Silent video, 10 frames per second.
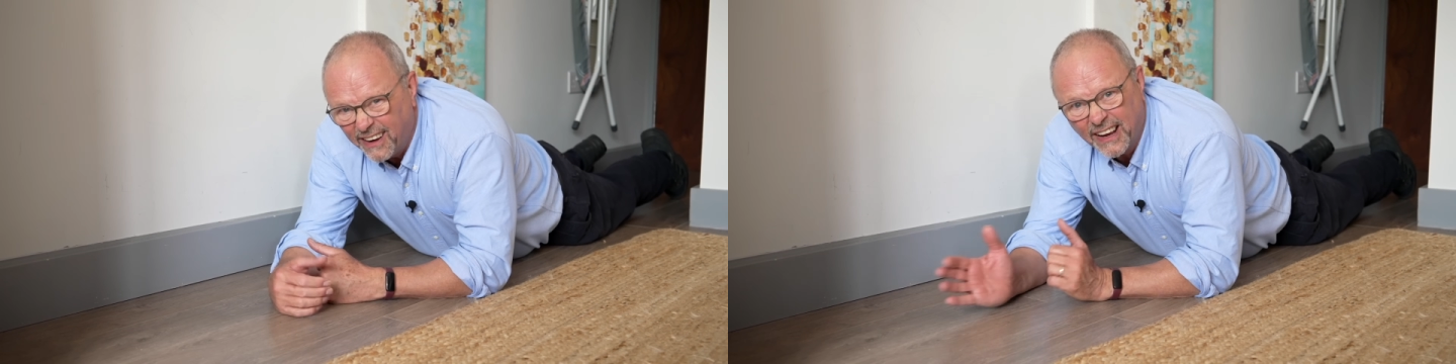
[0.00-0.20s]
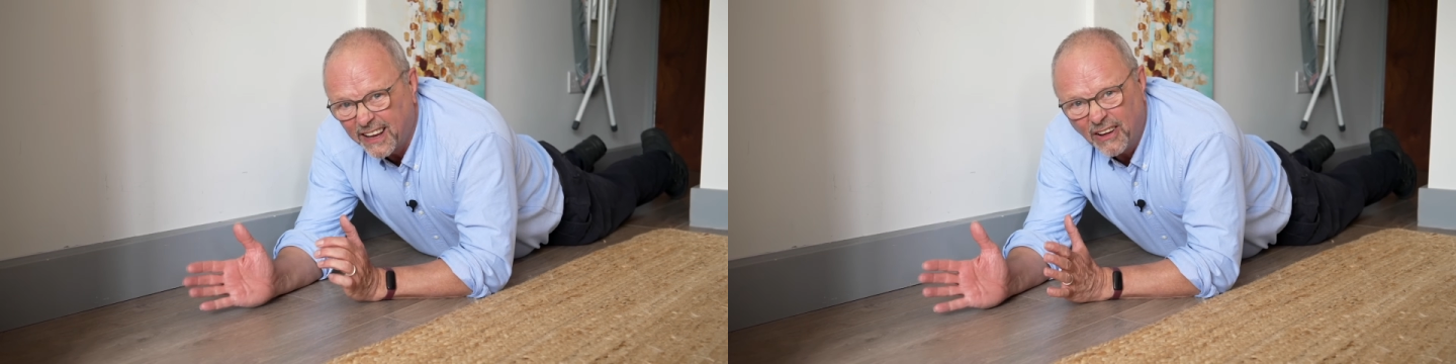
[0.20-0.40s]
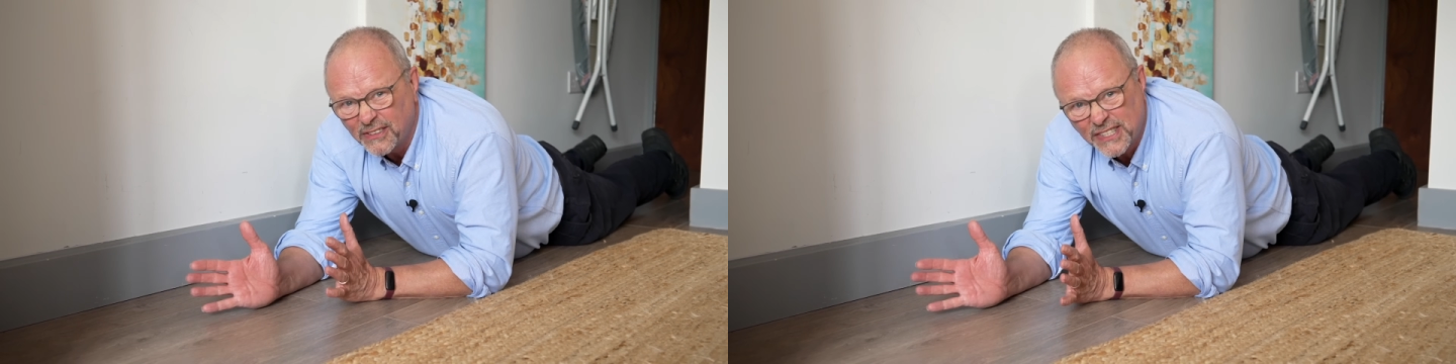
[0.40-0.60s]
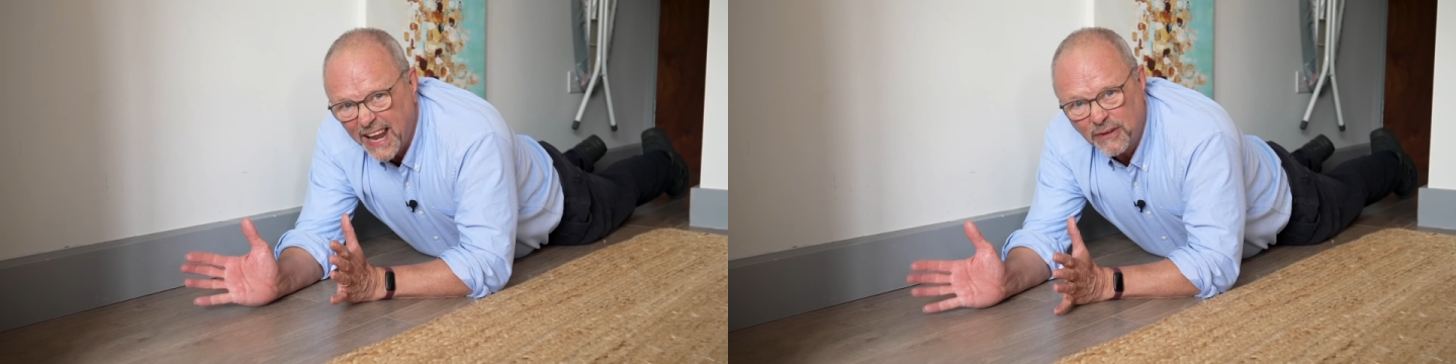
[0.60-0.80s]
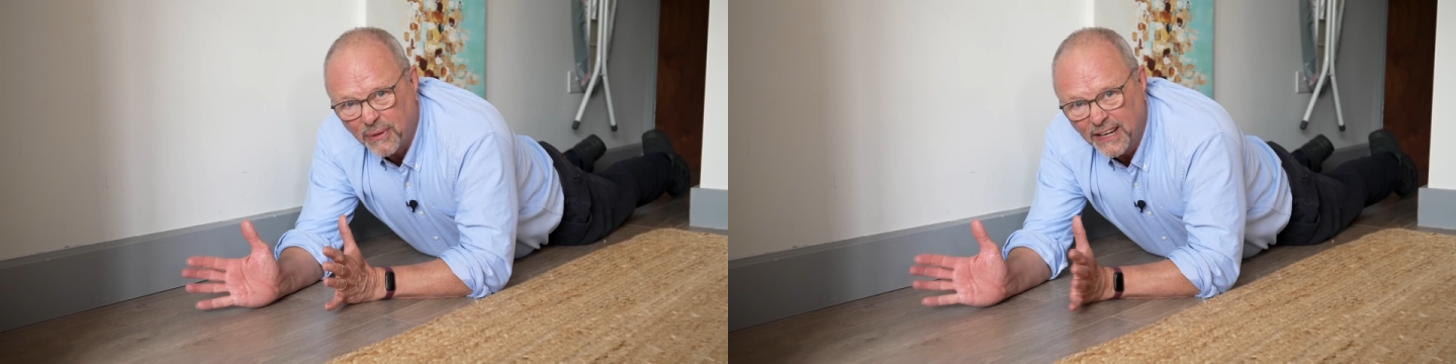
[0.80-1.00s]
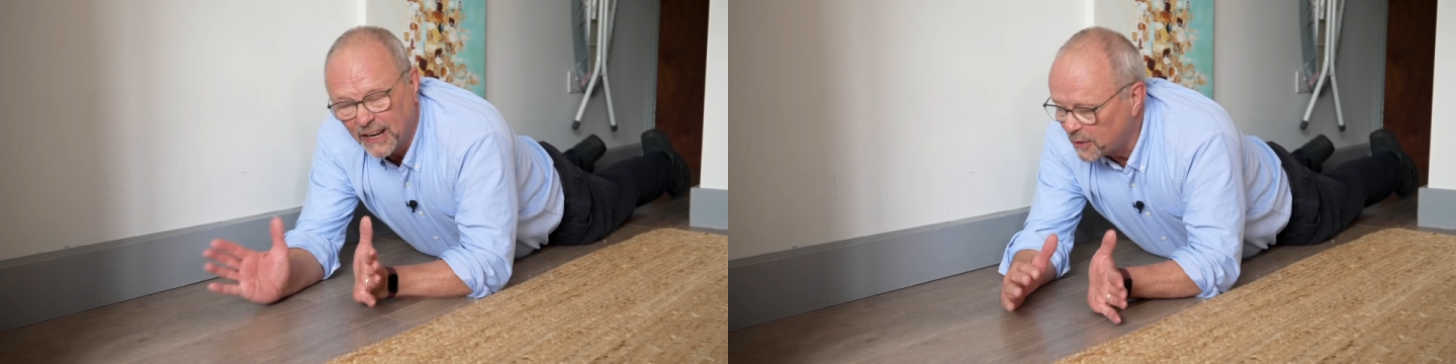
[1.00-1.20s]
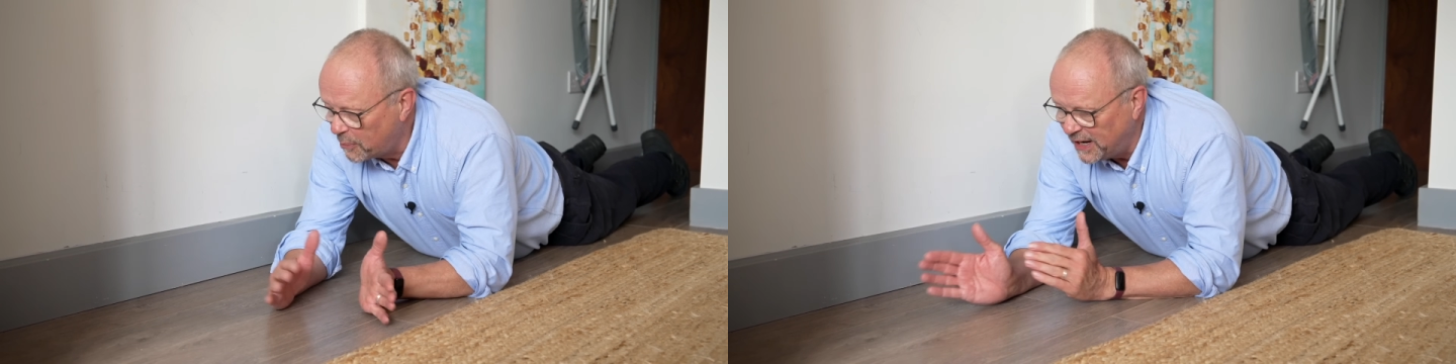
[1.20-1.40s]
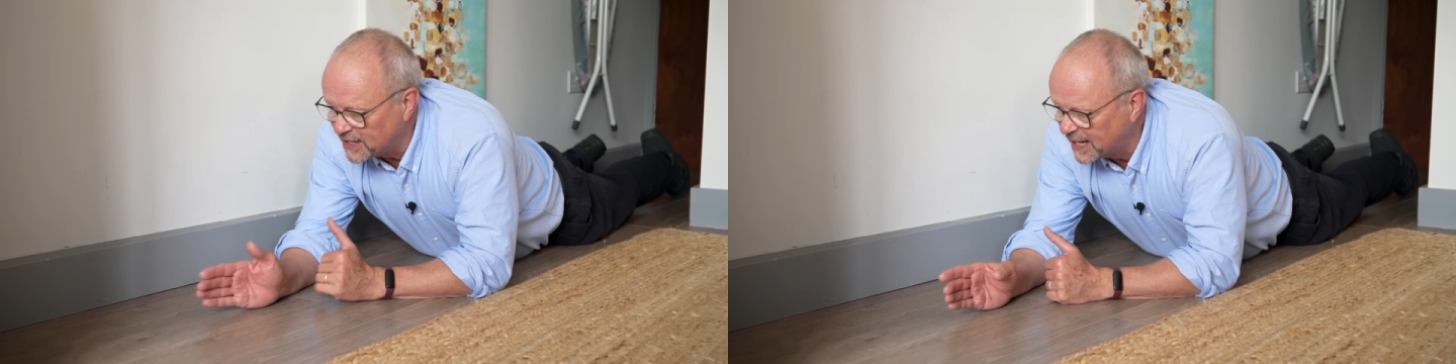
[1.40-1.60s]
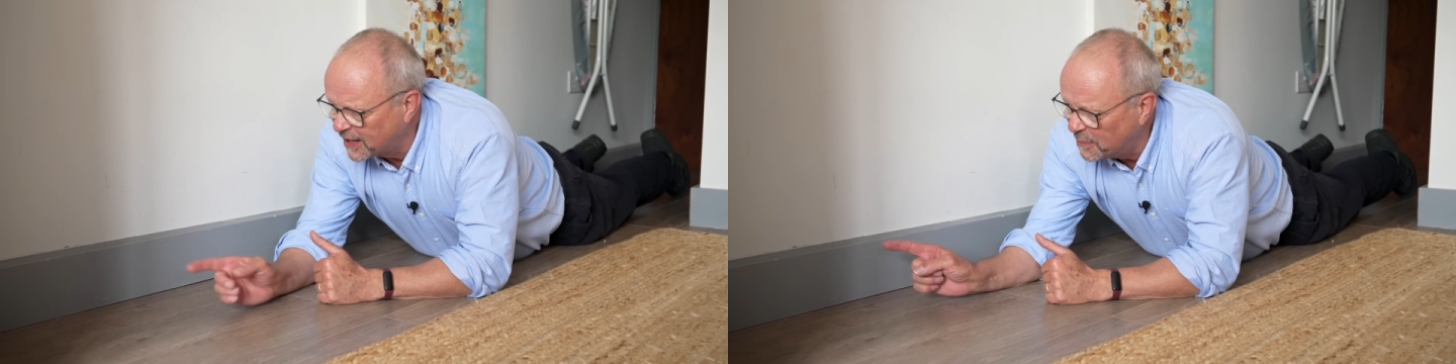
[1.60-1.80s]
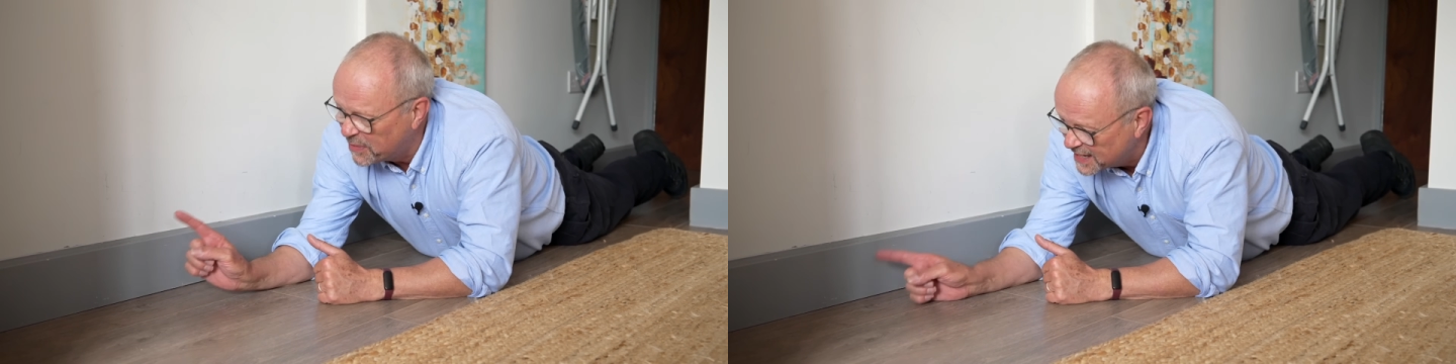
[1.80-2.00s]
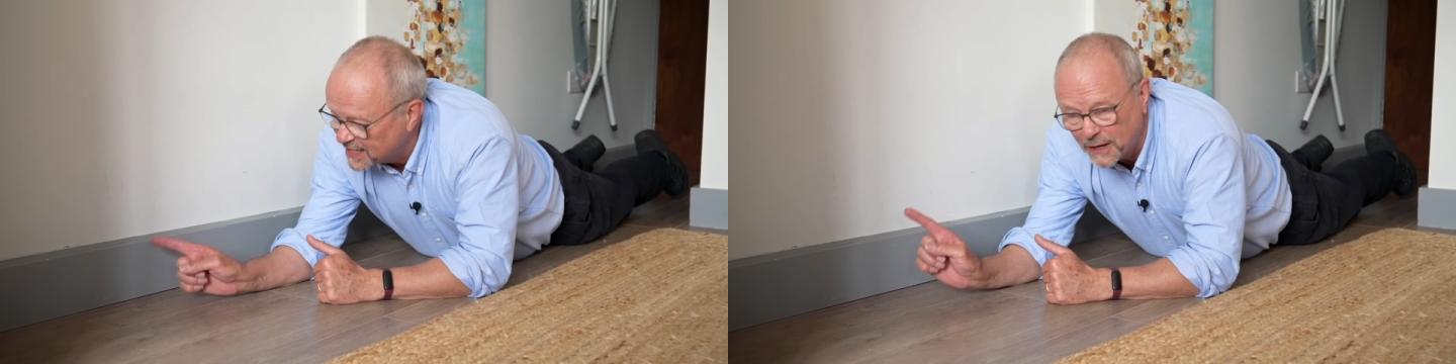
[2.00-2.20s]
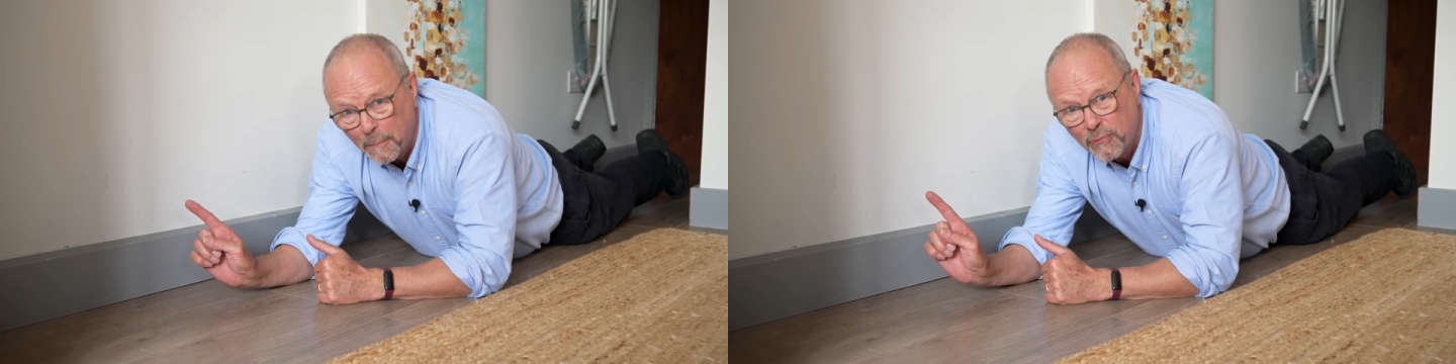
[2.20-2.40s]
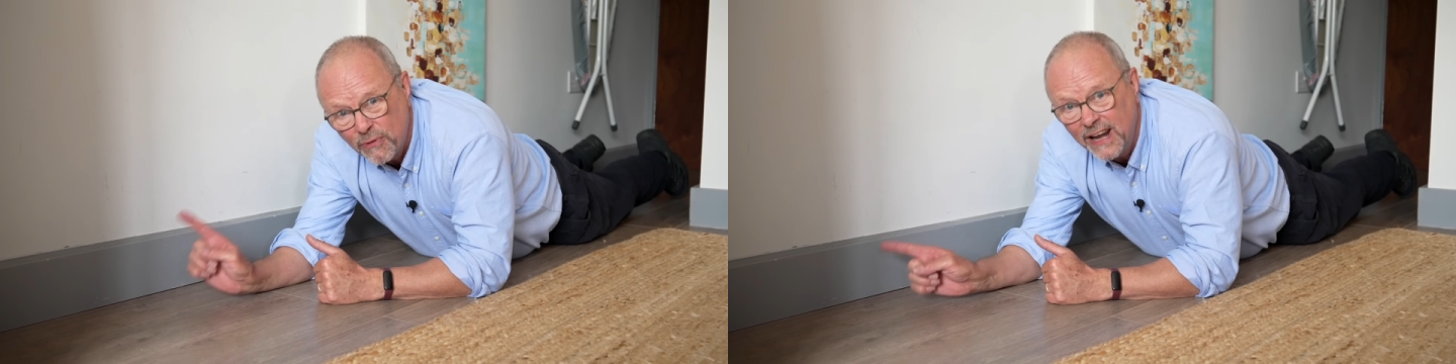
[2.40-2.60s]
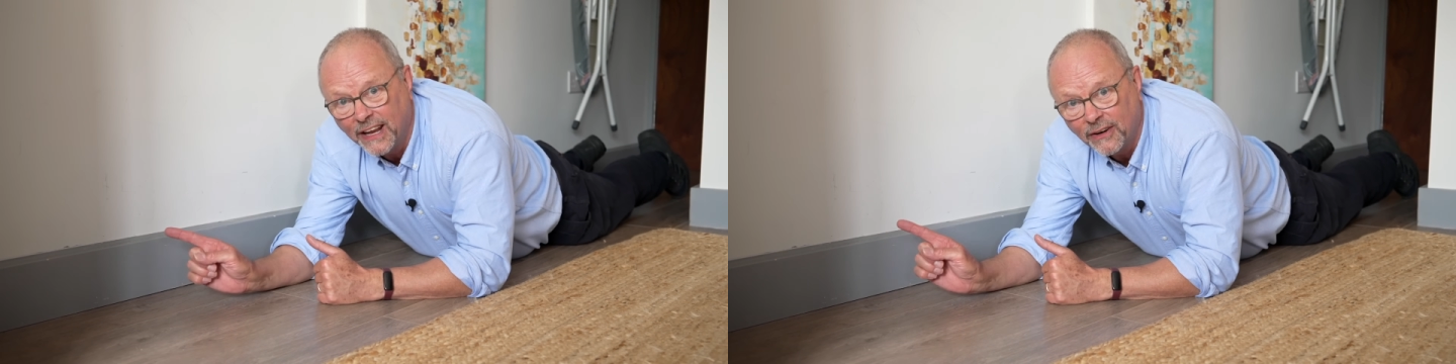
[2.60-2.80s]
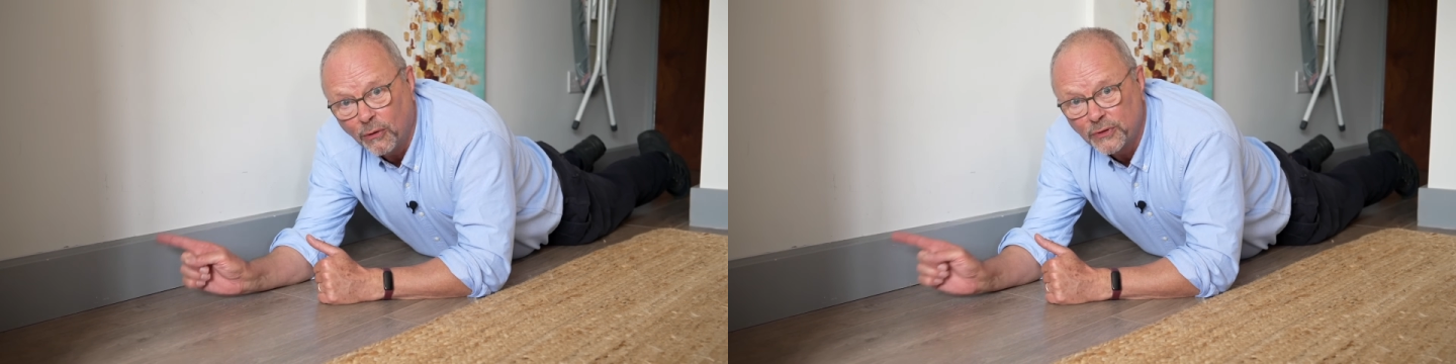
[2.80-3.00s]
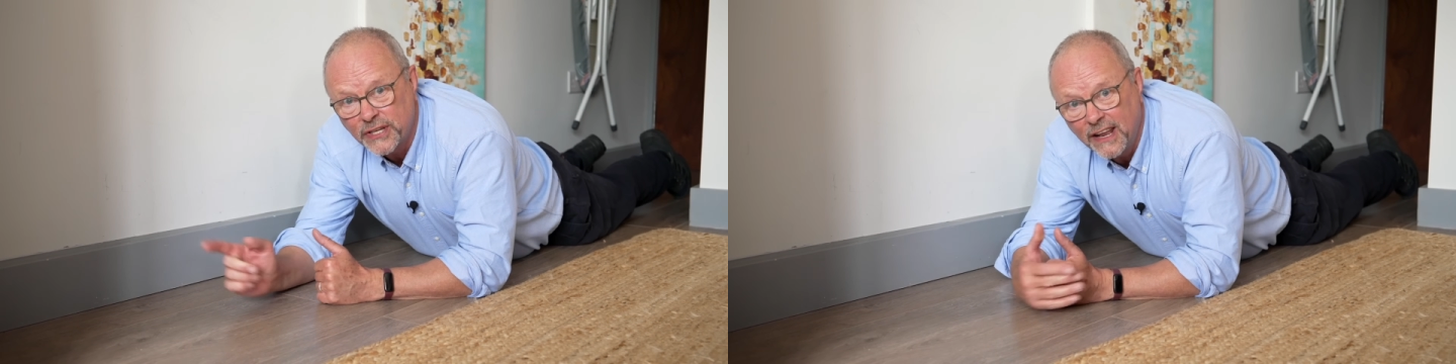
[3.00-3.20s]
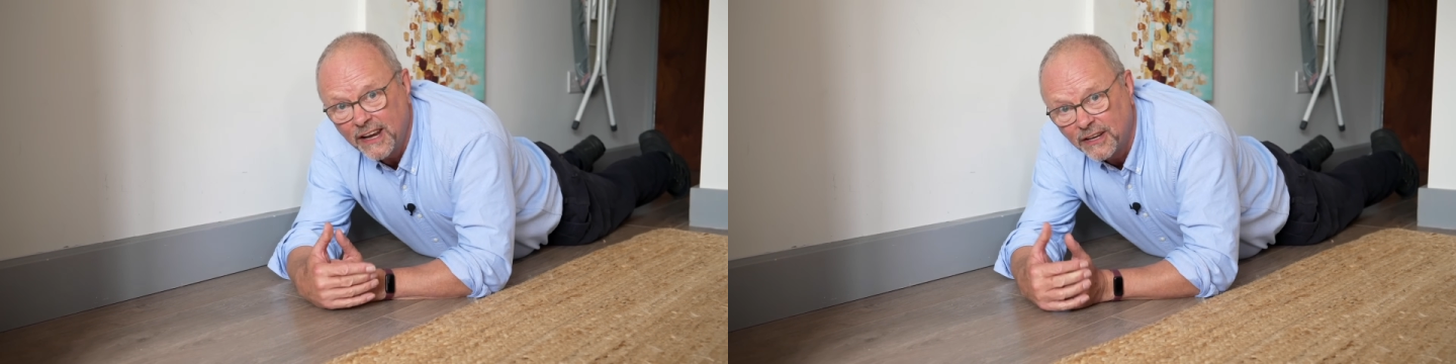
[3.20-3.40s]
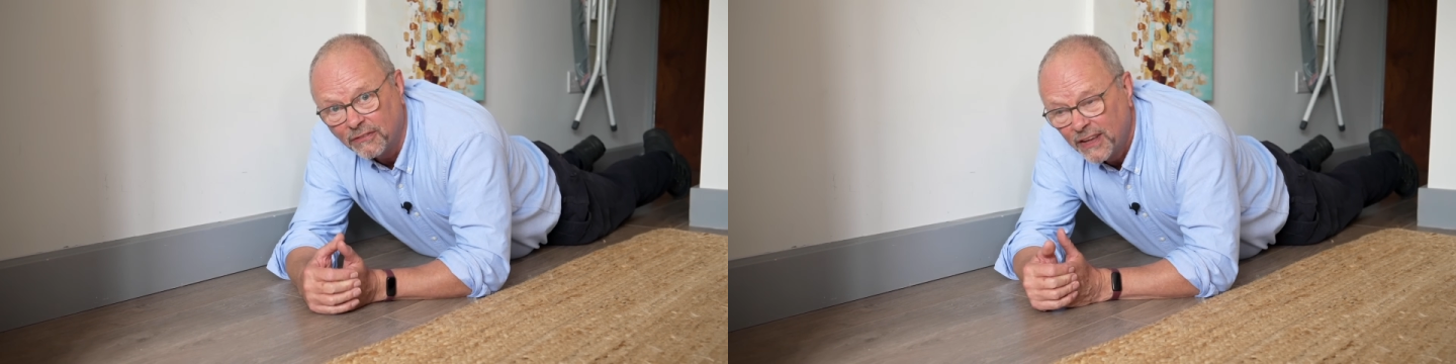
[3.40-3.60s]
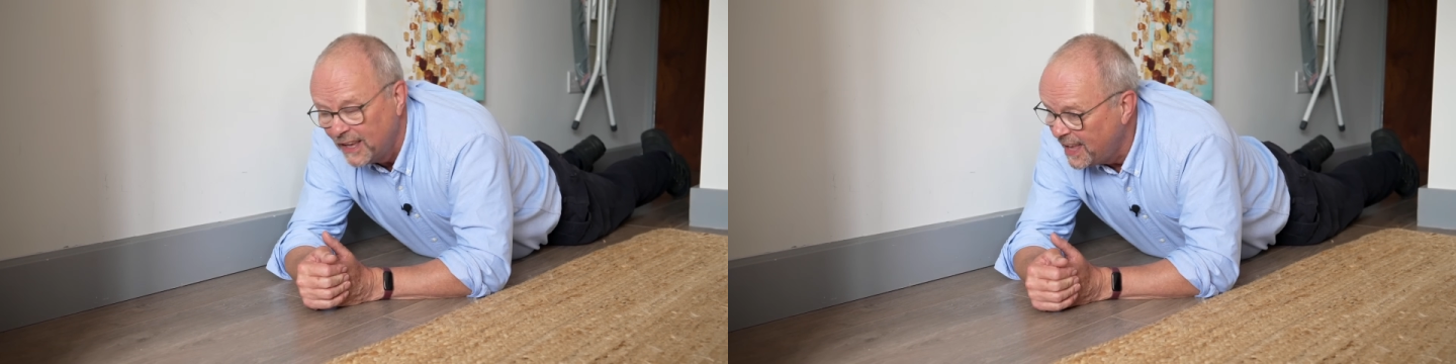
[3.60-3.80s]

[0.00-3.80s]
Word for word: I can't stand radiators. I'm really sick of them. This is a brilliant alternative.